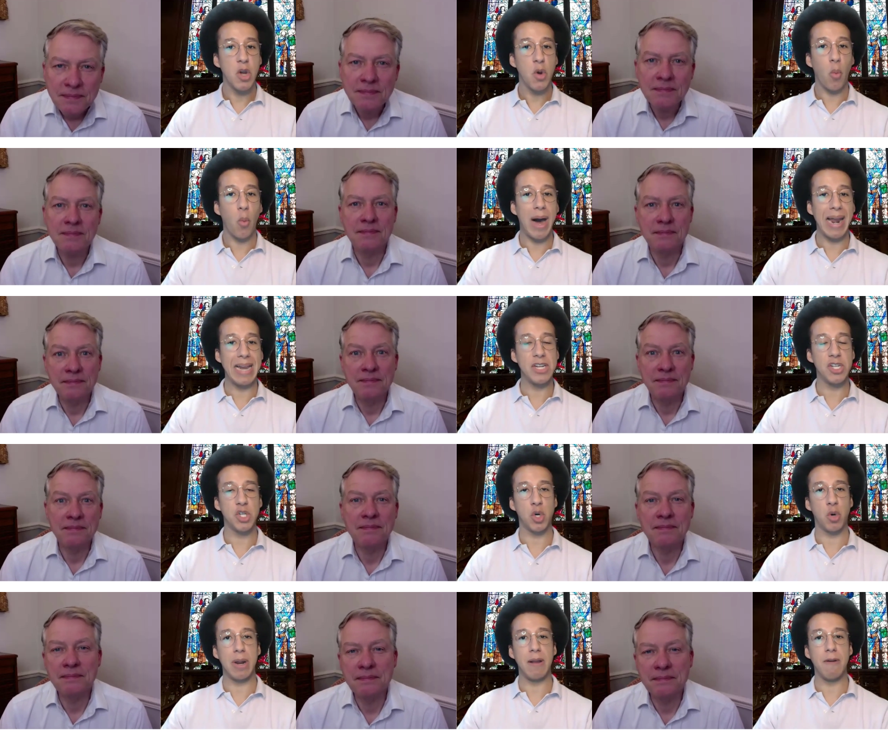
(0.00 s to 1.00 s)
Speaker 1: while
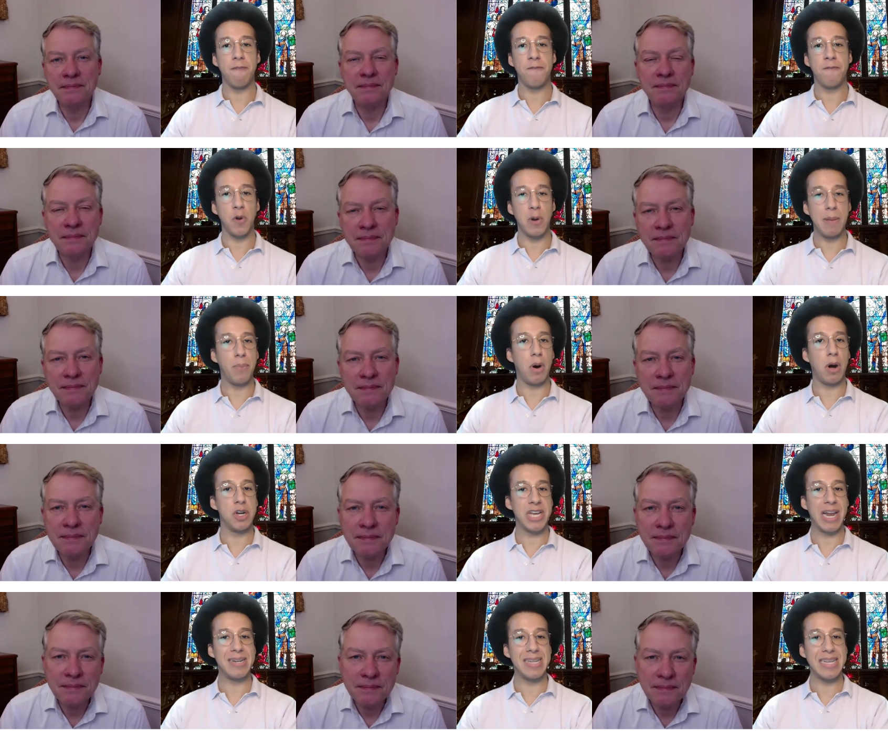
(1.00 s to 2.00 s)
ensuring full
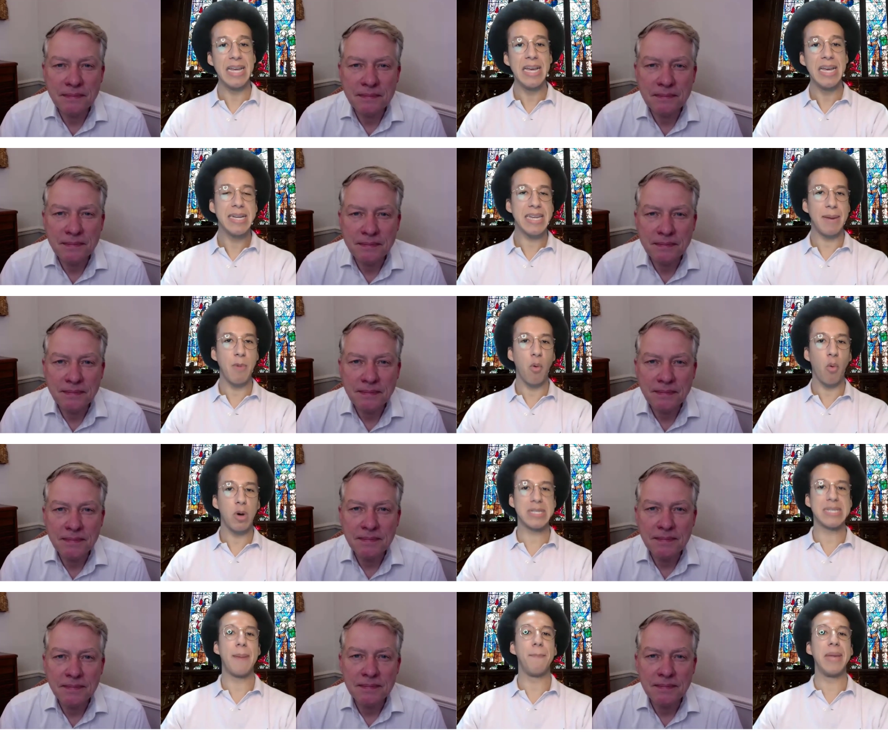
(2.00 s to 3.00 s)
impartiality. Tell me, what
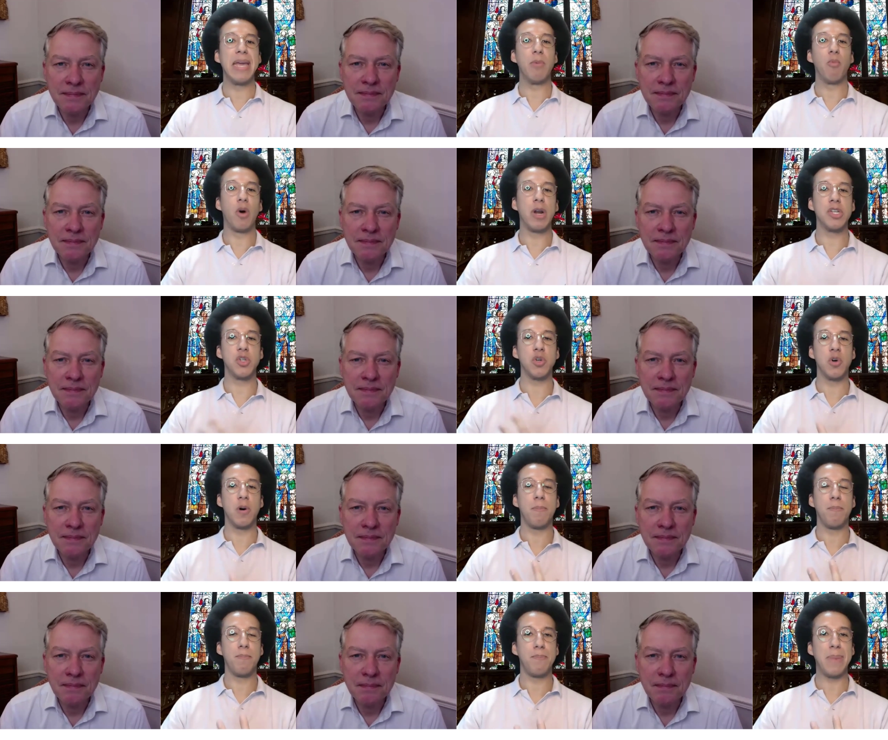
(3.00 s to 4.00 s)
does that mean? What is
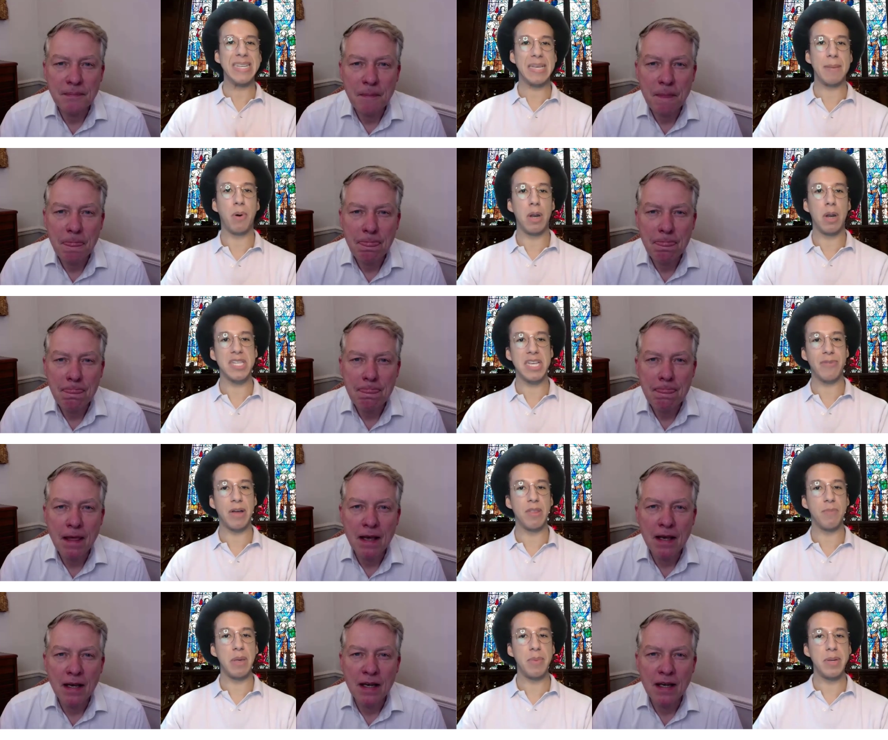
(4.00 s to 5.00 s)
your basic policy around
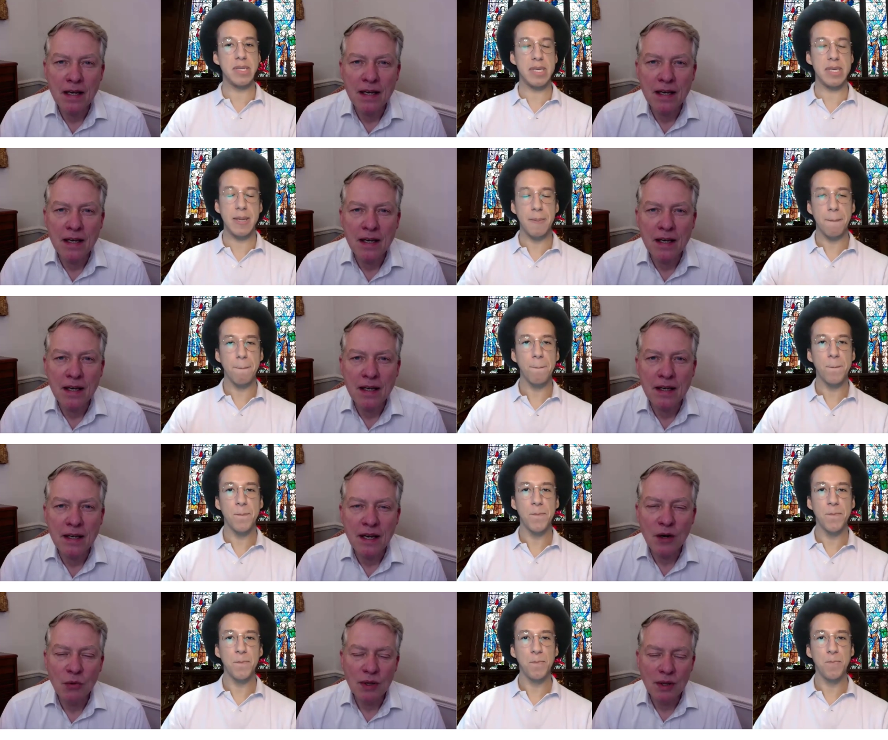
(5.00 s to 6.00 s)
the B B C?
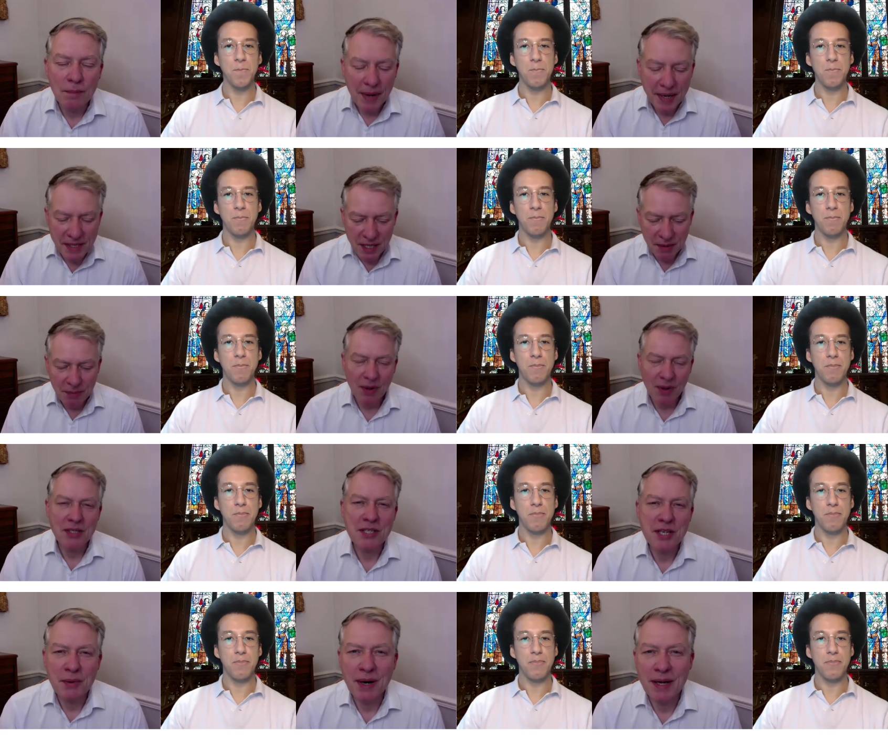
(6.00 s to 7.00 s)
Speaker 2: Well, the basic
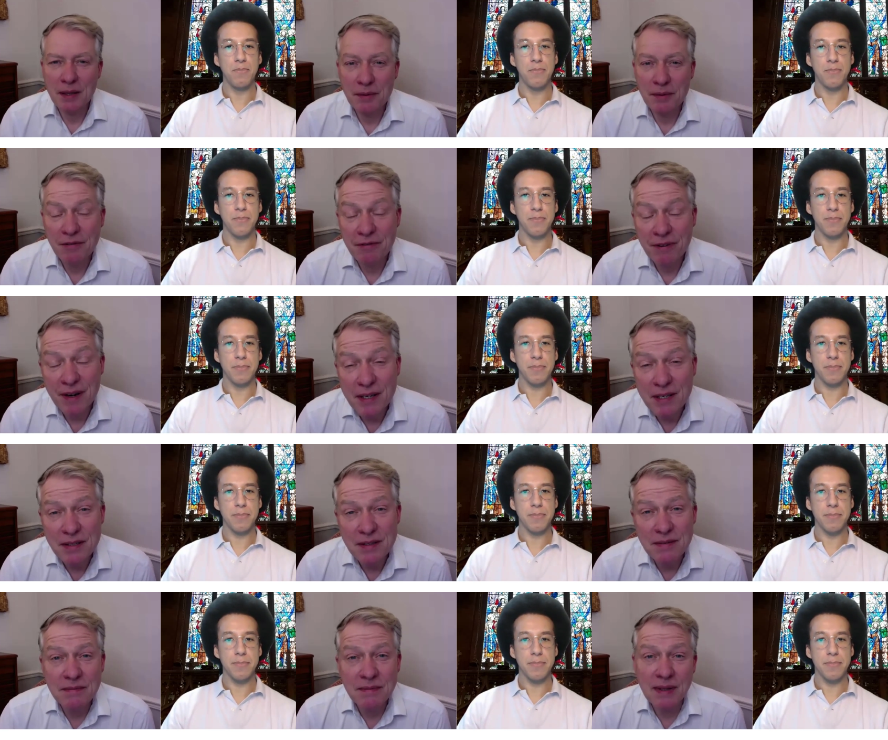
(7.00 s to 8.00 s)
policy around the, the
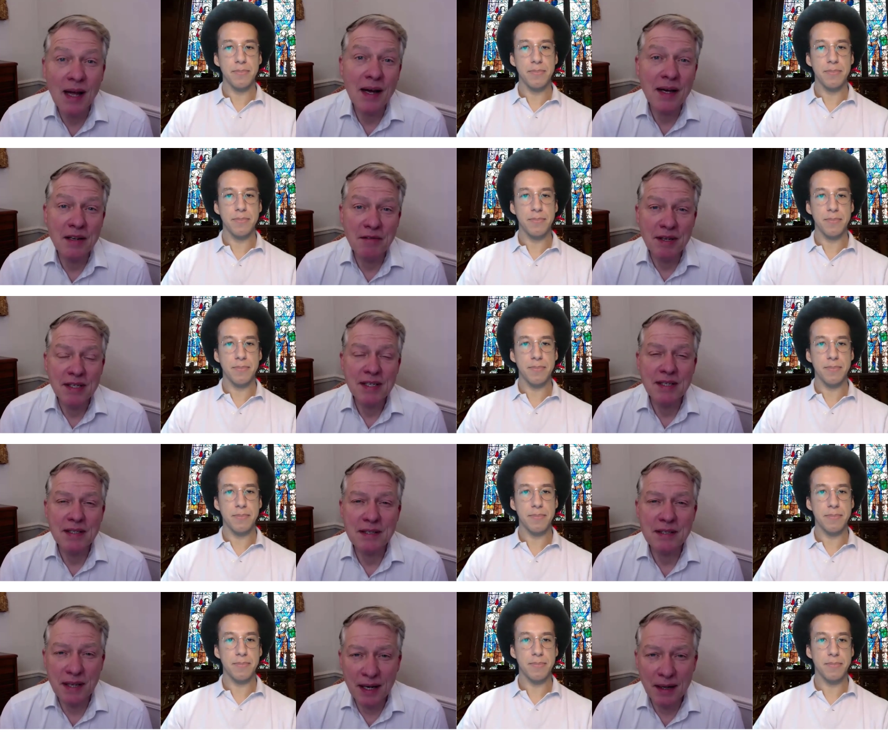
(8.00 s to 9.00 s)
first line of it
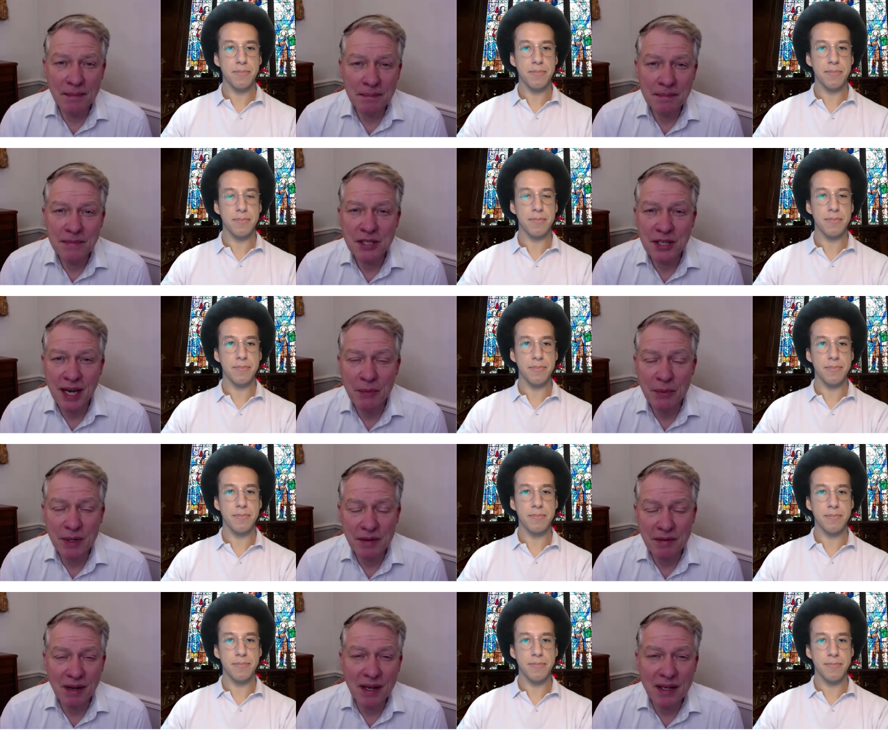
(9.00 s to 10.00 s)
is um, to get
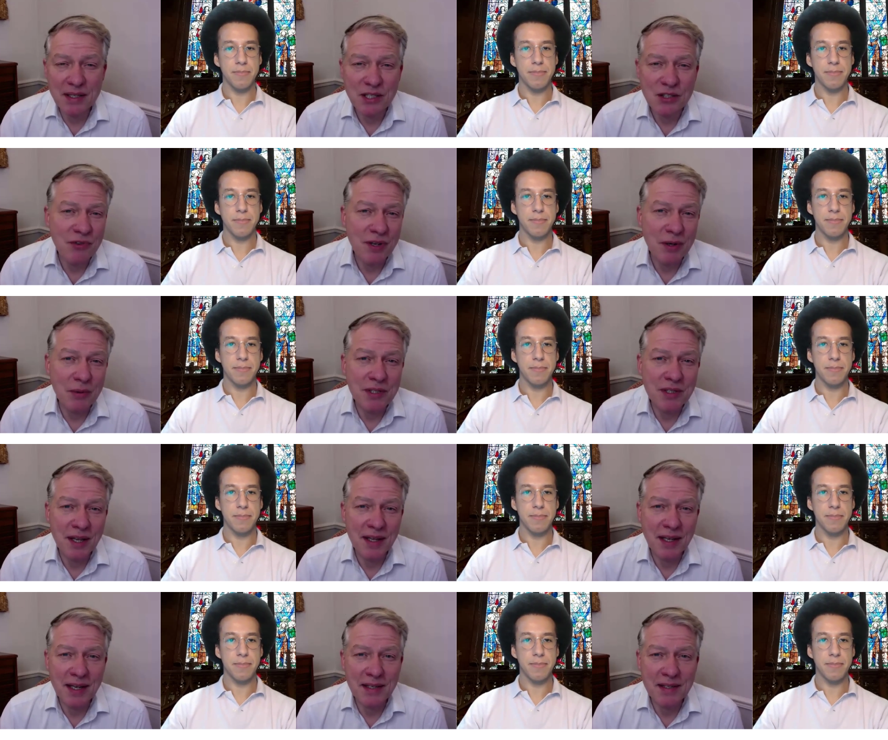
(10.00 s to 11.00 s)
rid of the license fee, which
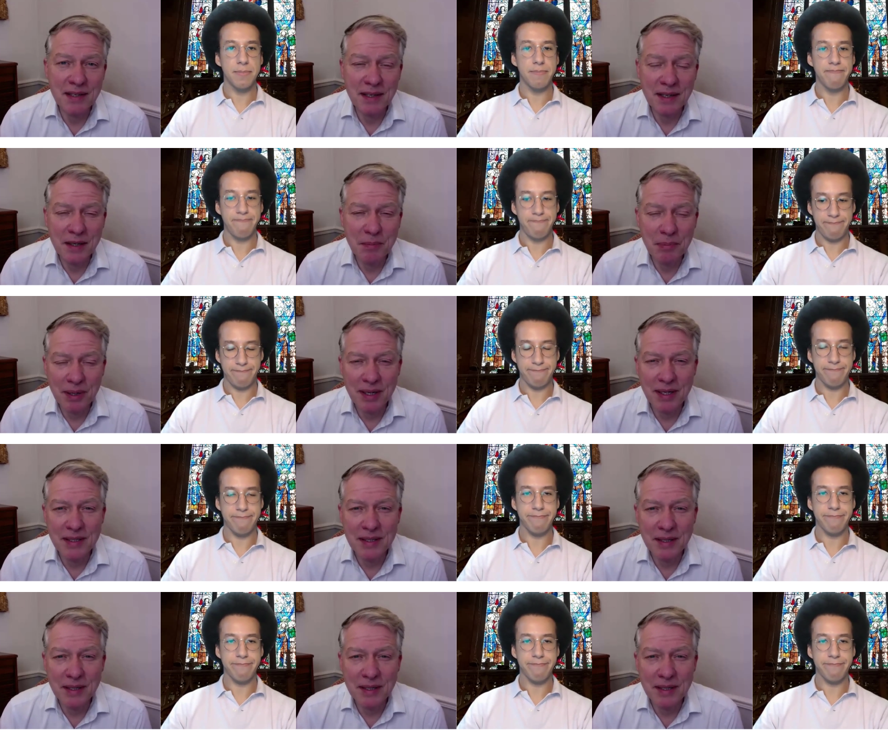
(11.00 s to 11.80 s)
I think is a complete